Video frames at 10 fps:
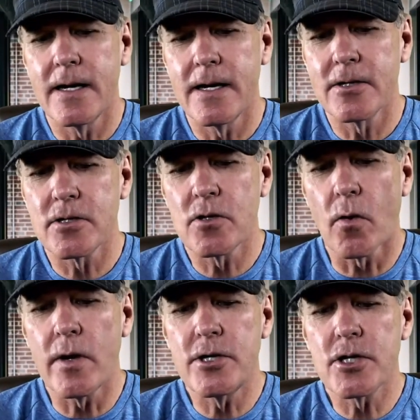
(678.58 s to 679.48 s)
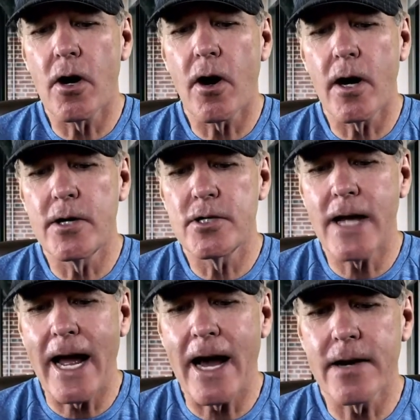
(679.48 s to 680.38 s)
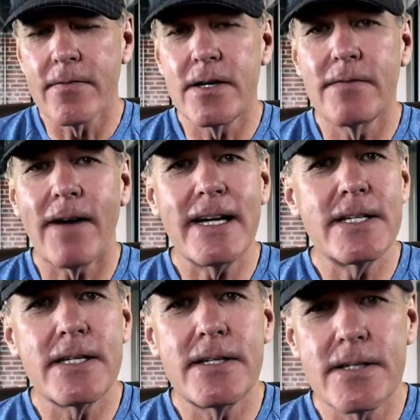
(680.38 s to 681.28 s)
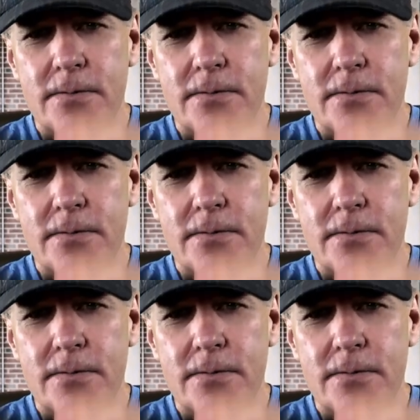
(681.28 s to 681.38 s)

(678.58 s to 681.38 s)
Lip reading: storage cards out of the devices,